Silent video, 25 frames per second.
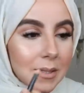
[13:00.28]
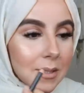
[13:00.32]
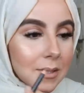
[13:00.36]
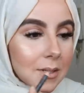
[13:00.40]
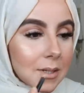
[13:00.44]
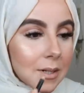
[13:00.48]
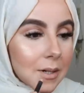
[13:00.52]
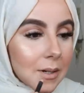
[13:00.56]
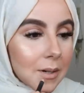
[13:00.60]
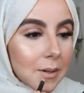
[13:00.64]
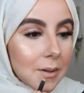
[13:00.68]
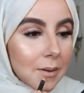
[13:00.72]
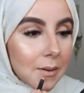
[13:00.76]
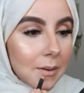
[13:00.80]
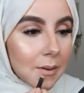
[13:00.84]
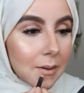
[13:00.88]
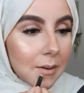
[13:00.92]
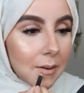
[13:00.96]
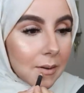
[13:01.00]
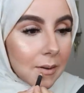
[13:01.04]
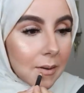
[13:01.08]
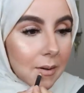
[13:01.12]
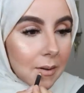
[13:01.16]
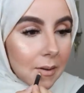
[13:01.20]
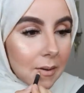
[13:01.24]
so
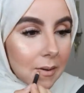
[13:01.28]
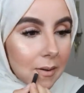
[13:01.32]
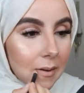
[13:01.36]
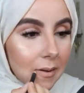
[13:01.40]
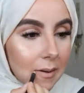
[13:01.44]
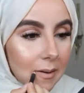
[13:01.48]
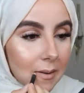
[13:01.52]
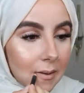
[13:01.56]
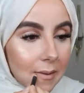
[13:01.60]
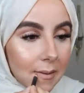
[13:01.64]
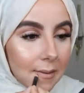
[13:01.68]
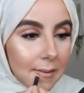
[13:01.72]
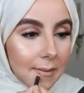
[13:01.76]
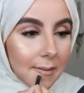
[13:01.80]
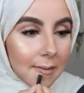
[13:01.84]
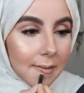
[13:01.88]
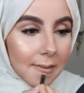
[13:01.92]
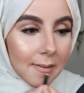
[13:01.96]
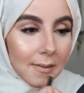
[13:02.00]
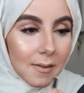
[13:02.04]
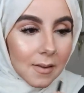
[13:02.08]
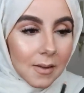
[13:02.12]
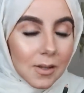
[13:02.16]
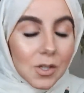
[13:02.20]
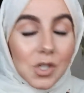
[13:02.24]

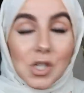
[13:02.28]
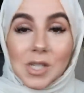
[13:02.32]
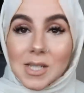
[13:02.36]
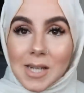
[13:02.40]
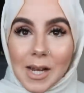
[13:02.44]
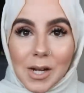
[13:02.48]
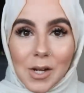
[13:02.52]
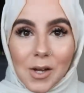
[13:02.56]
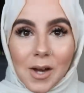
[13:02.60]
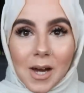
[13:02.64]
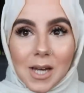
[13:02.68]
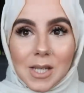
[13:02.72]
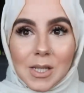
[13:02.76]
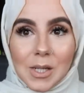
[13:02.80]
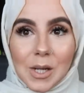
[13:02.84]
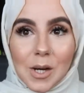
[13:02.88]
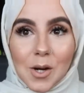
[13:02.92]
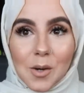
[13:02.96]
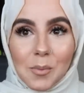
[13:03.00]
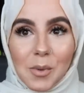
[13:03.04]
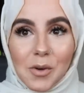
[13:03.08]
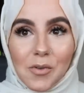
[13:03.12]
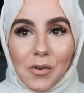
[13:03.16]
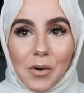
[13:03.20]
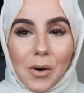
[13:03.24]
just letting you guys know
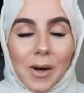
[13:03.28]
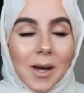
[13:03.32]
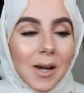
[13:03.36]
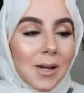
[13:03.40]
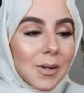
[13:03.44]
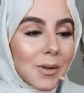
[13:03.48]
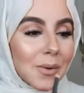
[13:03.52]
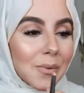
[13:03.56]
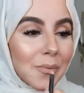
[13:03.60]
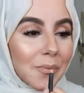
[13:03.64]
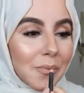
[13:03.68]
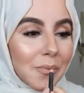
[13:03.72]
beforehand.